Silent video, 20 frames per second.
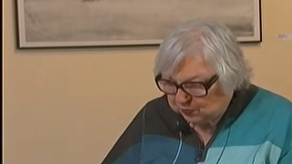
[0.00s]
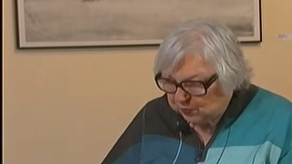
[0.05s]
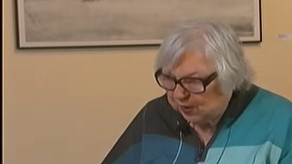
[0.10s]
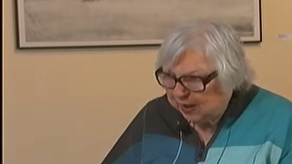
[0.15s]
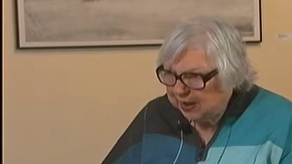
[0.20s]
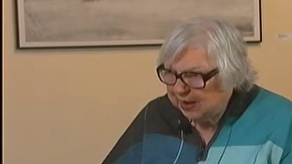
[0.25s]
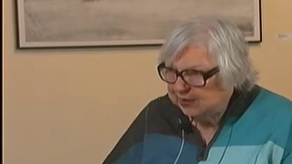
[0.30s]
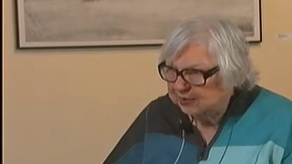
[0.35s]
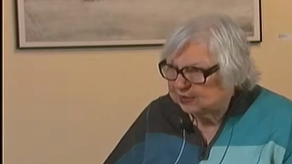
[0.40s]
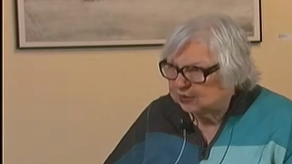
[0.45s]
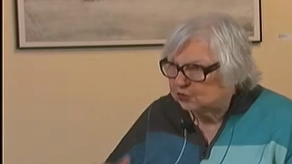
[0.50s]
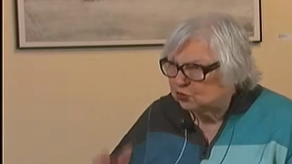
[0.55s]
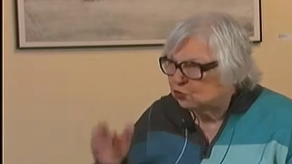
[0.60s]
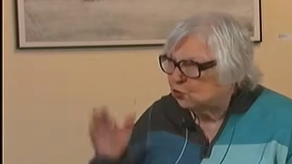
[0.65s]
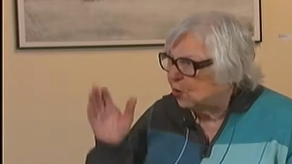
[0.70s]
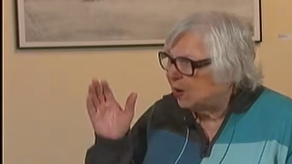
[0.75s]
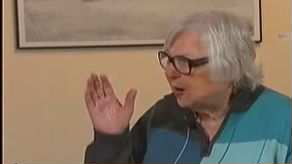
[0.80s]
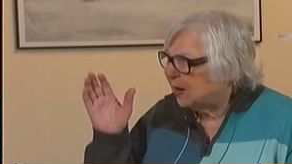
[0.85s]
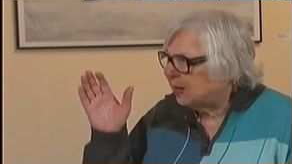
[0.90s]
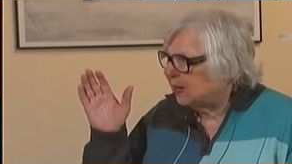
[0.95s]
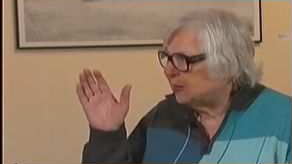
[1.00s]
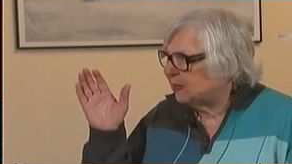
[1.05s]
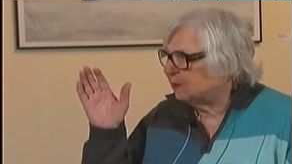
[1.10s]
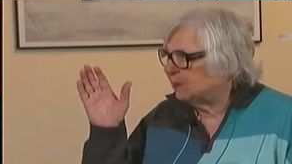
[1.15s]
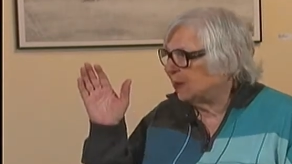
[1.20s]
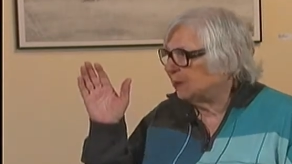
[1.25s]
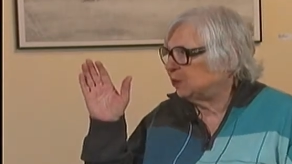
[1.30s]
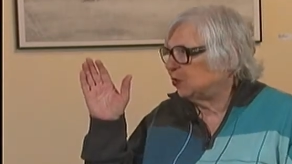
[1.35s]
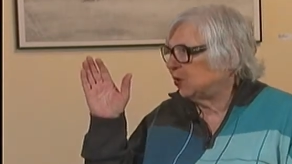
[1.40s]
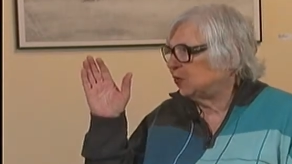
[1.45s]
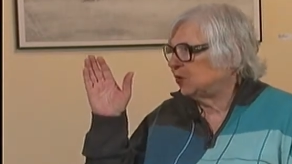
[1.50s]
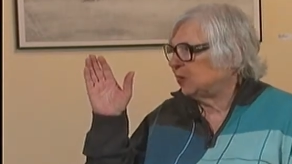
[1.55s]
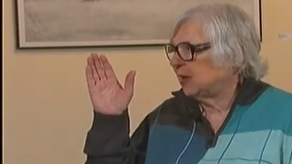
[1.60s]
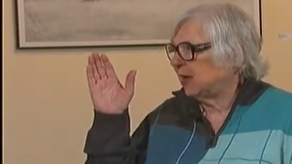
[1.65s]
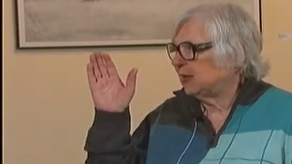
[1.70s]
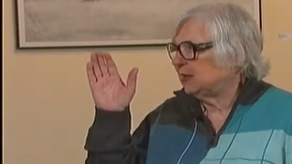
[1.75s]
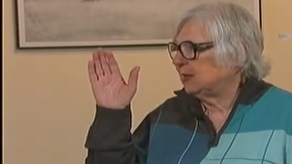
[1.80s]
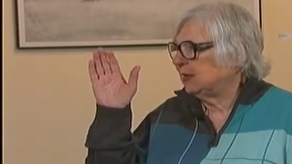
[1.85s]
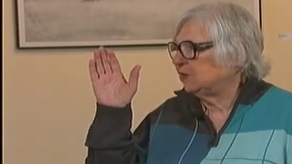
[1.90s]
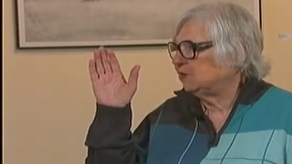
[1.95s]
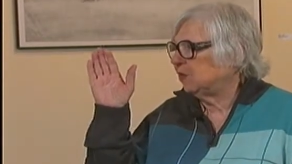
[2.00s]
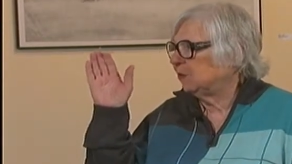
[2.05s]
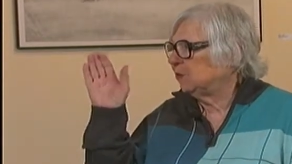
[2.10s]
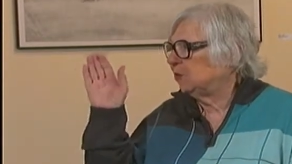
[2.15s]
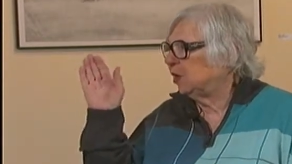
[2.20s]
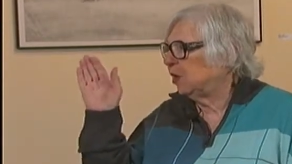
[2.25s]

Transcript: ride the train, my brother and I did, from